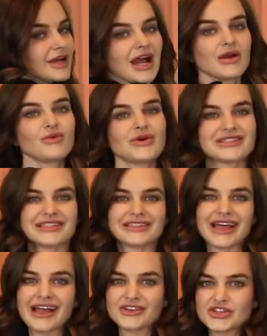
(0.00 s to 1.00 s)
I
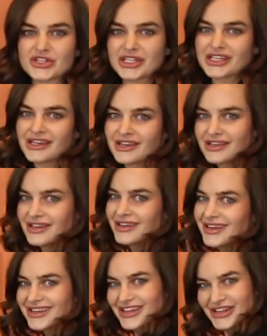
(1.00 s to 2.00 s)
wasn't
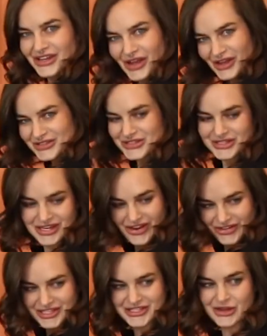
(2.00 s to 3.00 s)
actually, I just
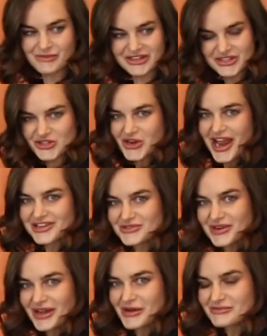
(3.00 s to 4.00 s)
talked so much trash
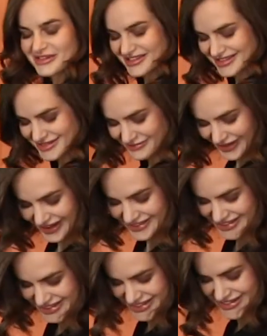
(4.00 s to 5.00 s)
when I opened this
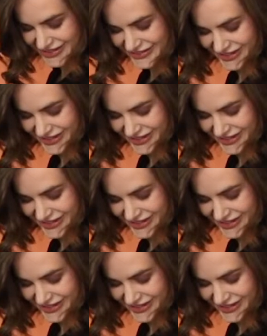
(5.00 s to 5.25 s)
box and showed